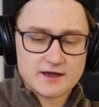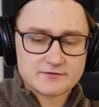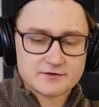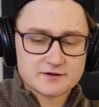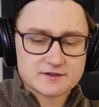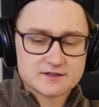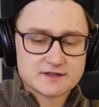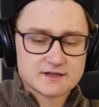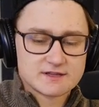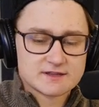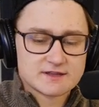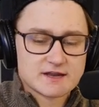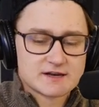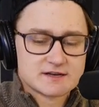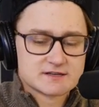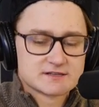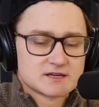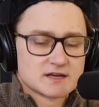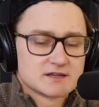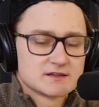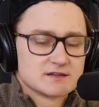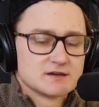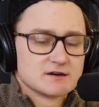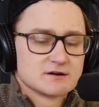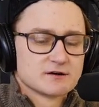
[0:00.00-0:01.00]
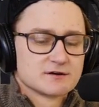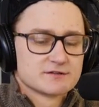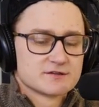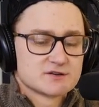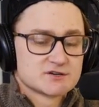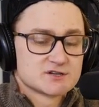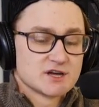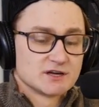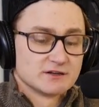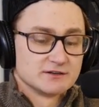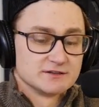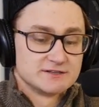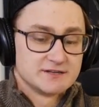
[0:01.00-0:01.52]
Everything that is on the earth
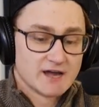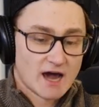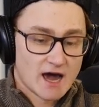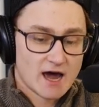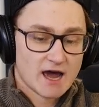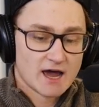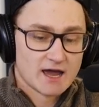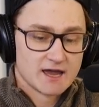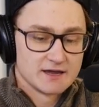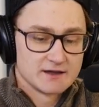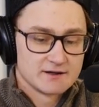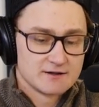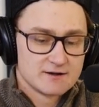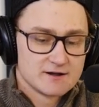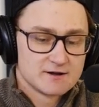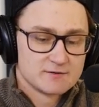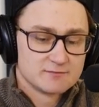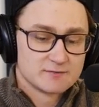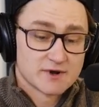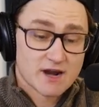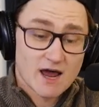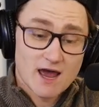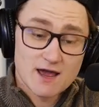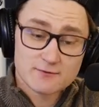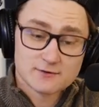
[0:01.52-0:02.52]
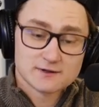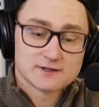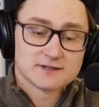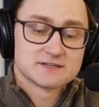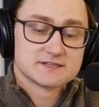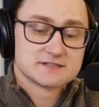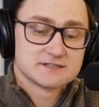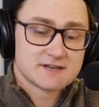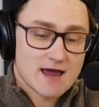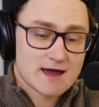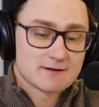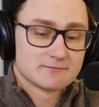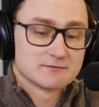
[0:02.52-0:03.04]
shall die, but I will
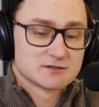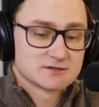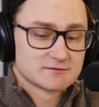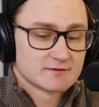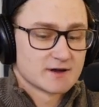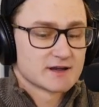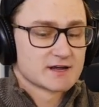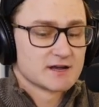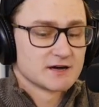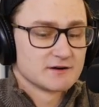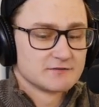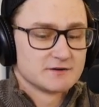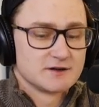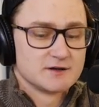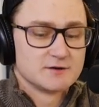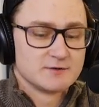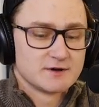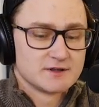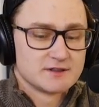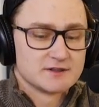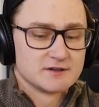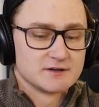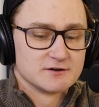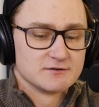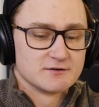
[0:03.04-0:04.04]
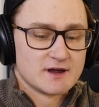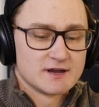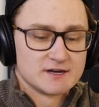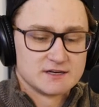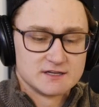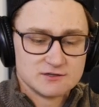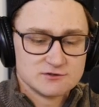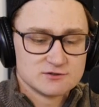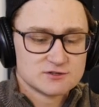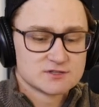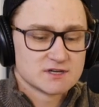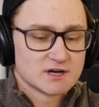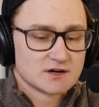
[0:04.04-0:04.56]
establish my covenant with you, and
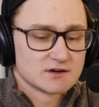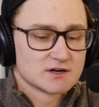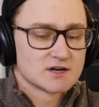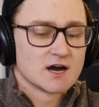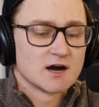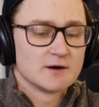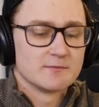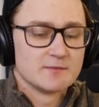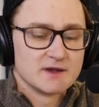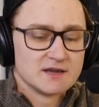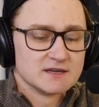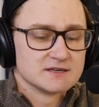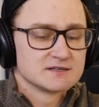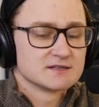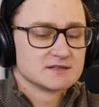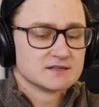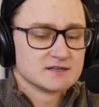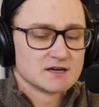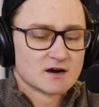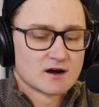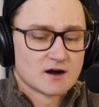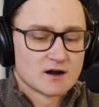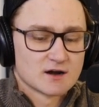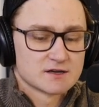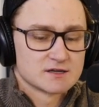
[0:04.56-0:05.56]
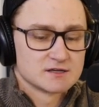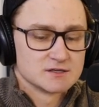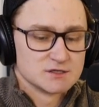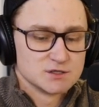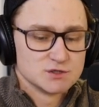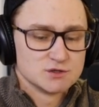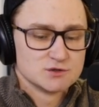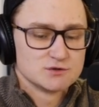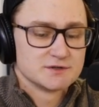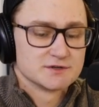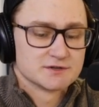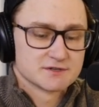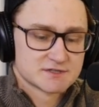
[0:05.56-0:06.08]
you shall come into the ark,
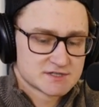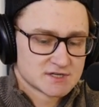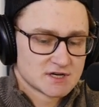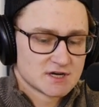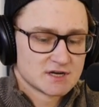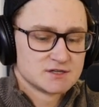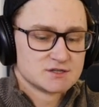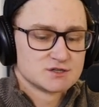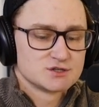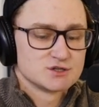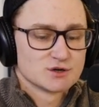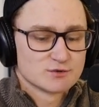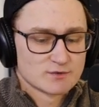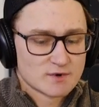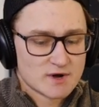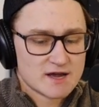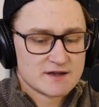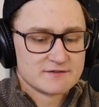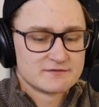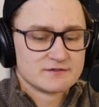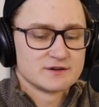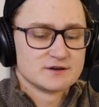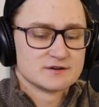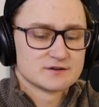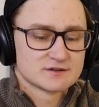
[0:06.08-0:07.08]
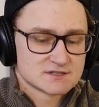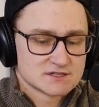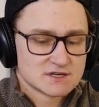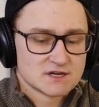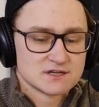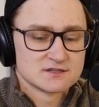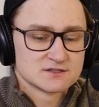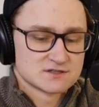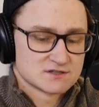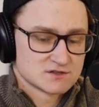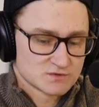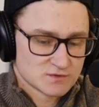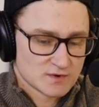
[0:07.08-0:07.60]
you, your sons, your wife, and your
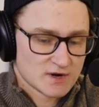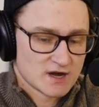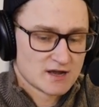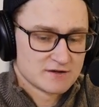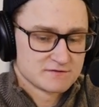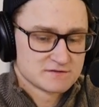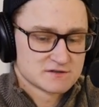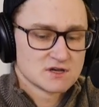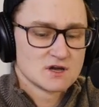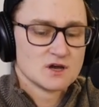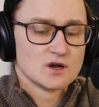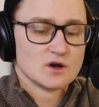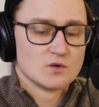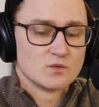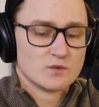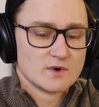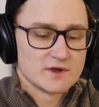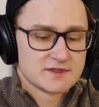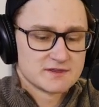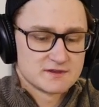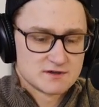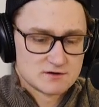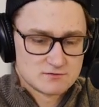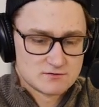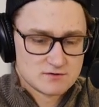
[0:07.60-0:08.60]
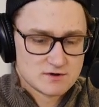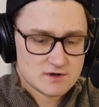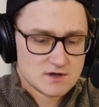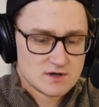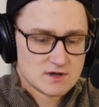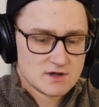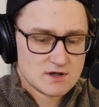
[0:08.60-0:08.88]
sons' wives with you.